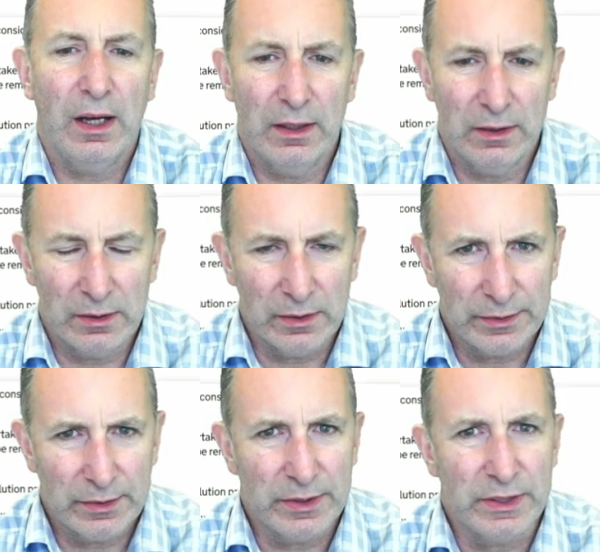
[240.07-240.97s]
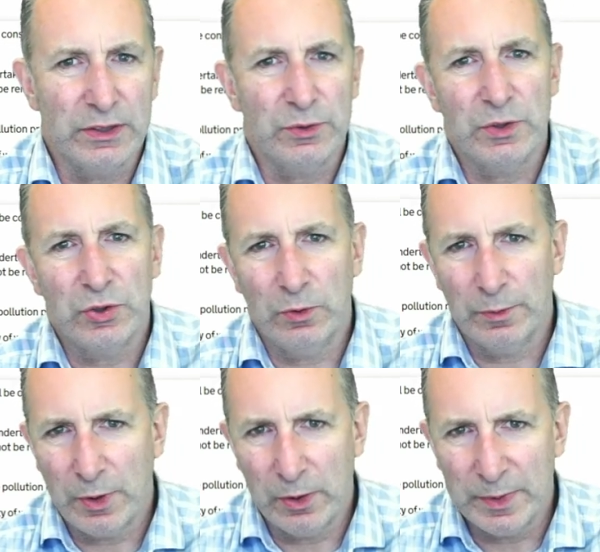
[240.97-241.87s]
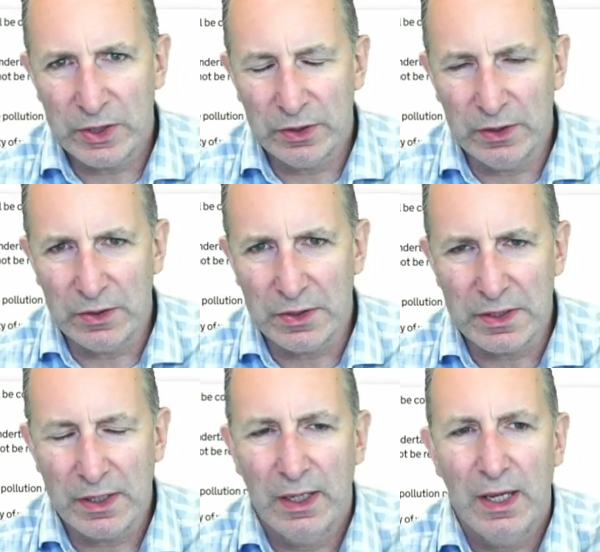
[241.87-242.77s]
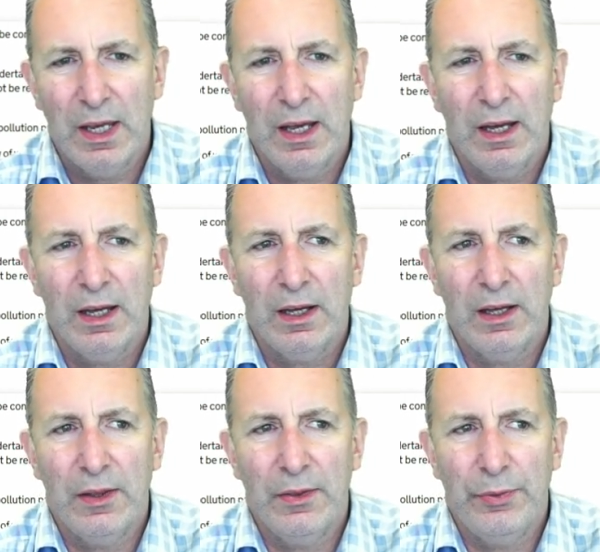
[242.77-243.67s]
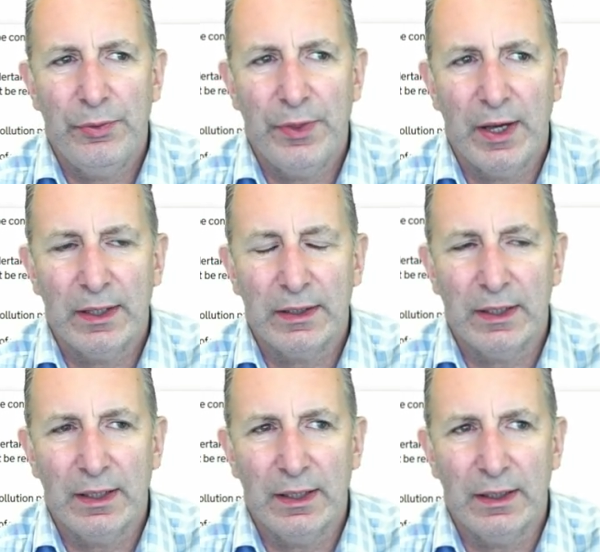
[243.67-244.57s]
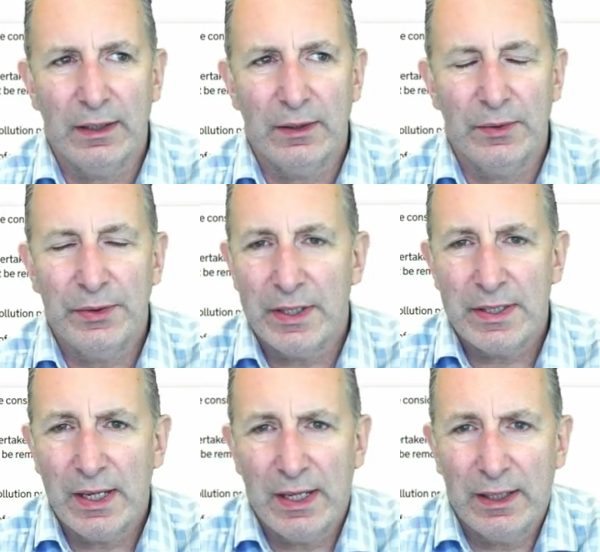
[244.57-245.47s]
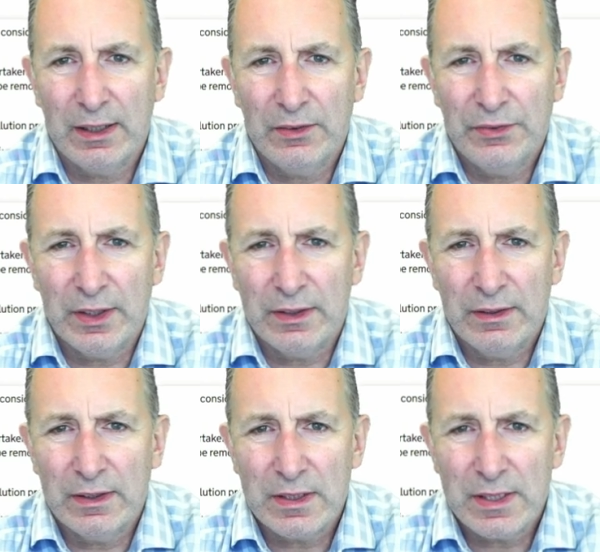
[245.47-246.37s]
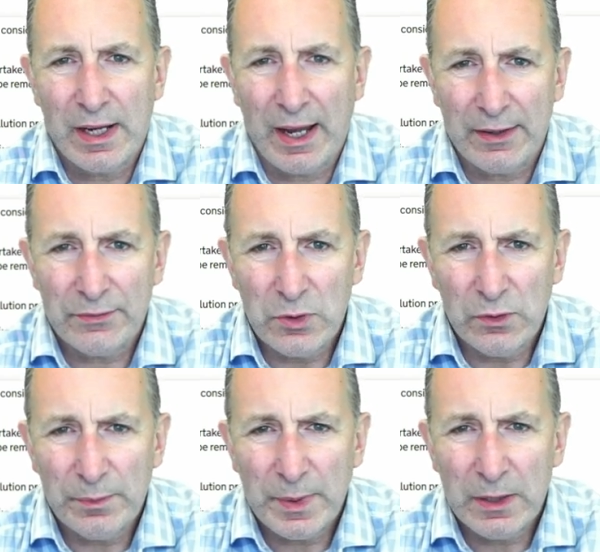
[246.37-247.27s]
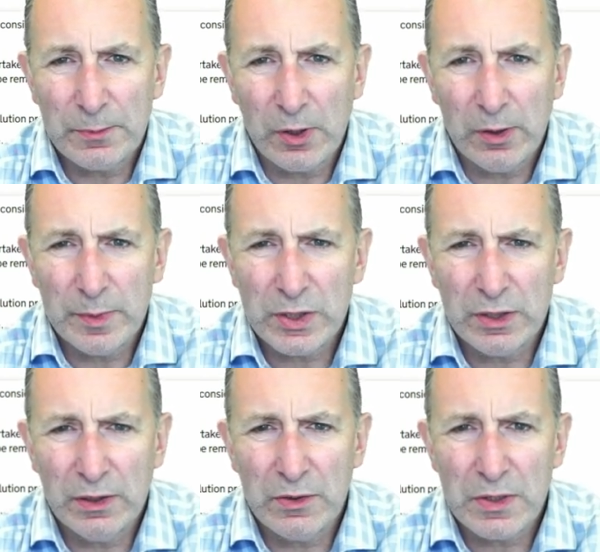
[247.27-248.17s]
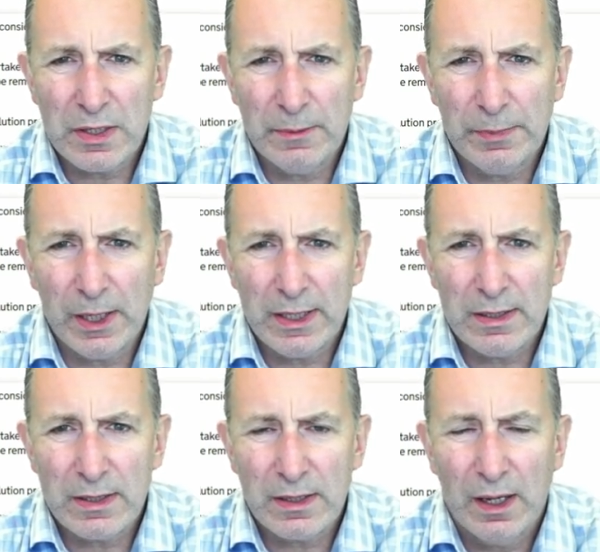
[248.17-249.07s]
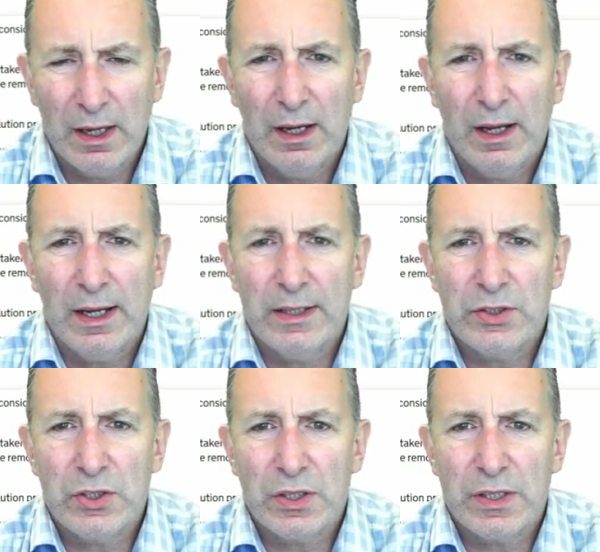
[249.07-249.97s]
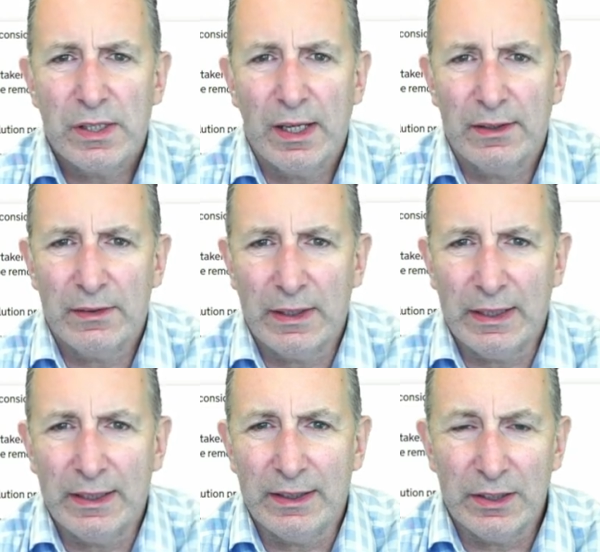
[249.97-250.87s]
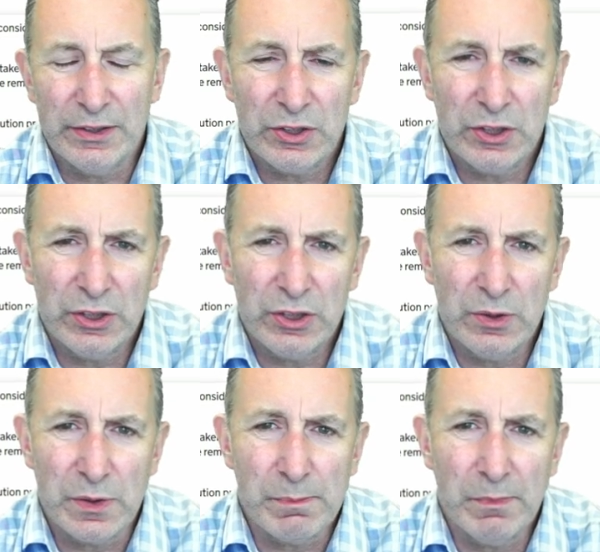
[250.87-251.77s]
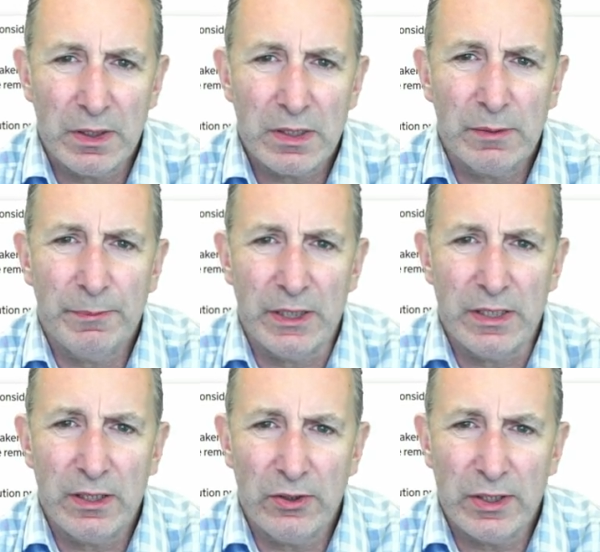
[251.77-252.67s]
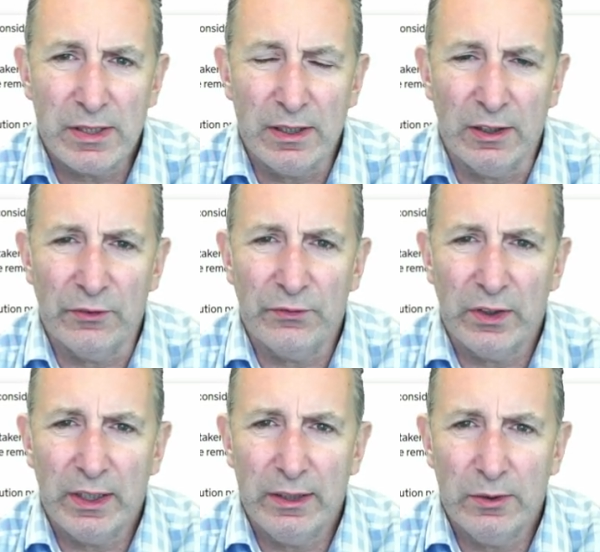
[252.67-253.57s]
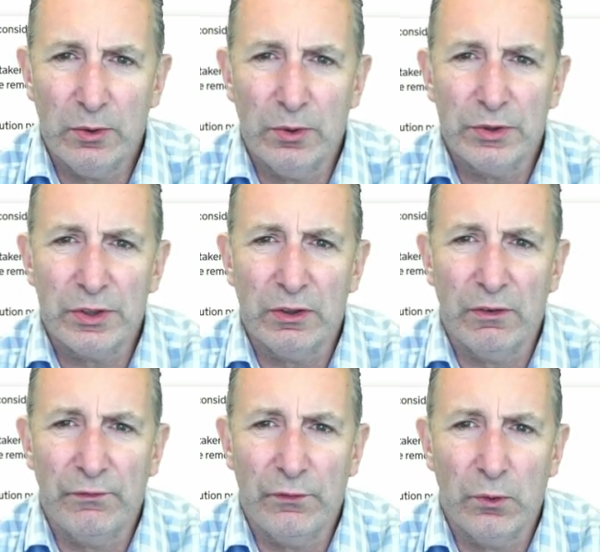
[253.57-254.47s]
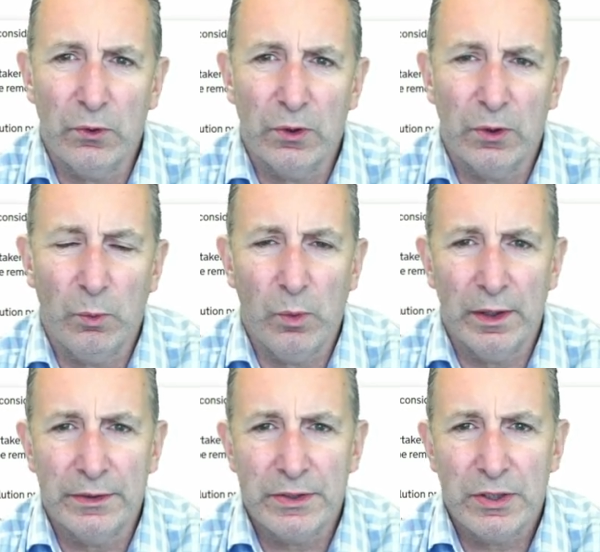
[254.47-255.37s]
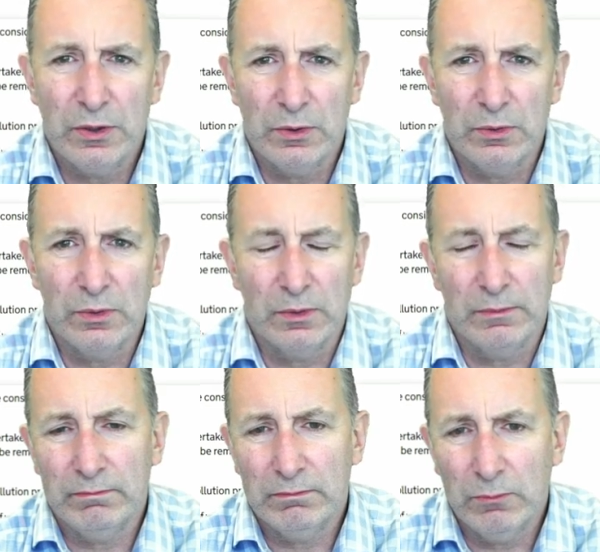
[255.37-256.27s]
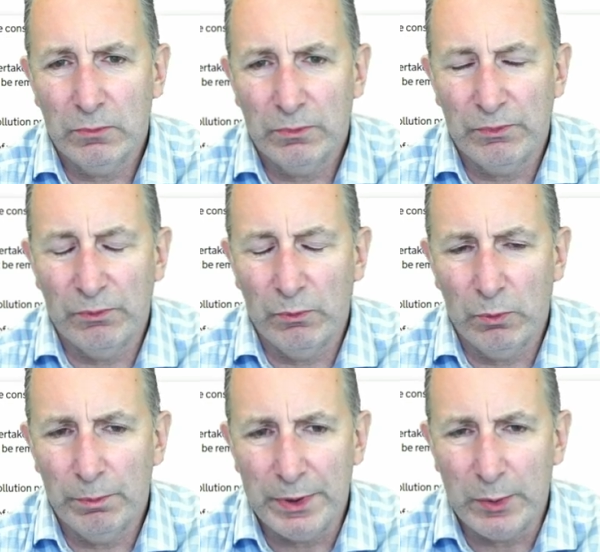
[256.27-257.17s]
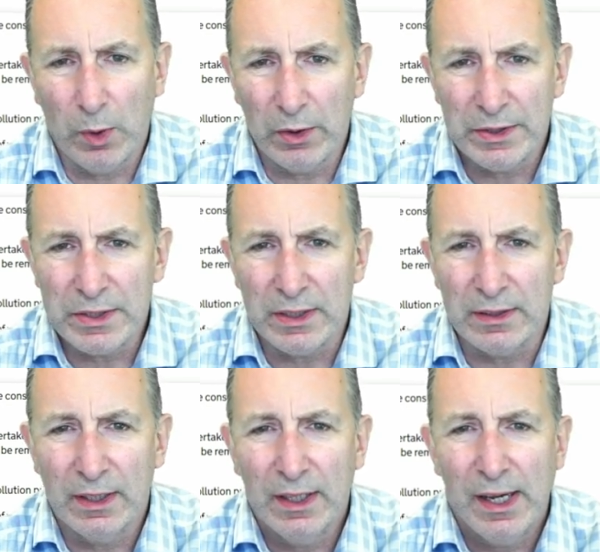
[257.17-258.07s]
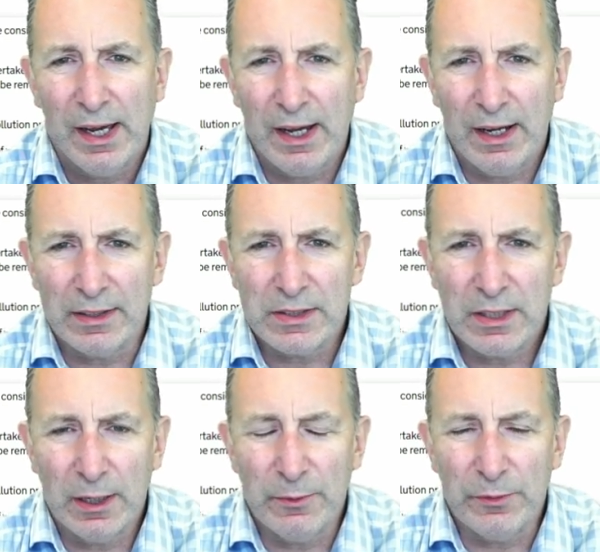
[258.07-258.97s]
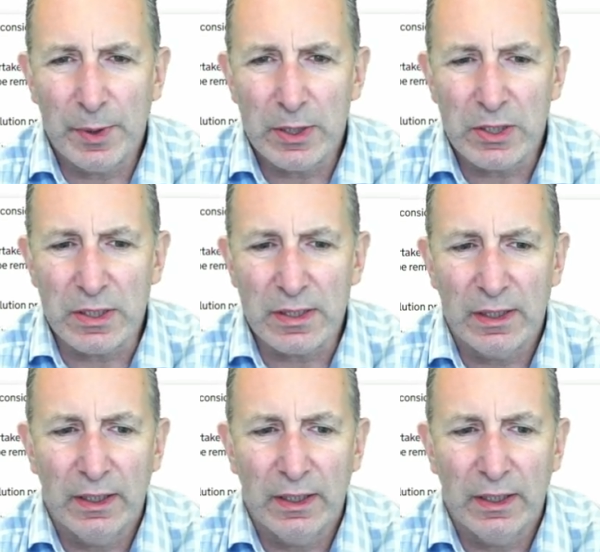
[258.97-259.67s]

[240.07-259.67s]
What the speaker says: local authority to issue a prohibition notice. That they're saying that there doesn't have to have been a prohibition notice in place. It's just that the condition issues must be serious enough in order for one to be warranted at time of purchase.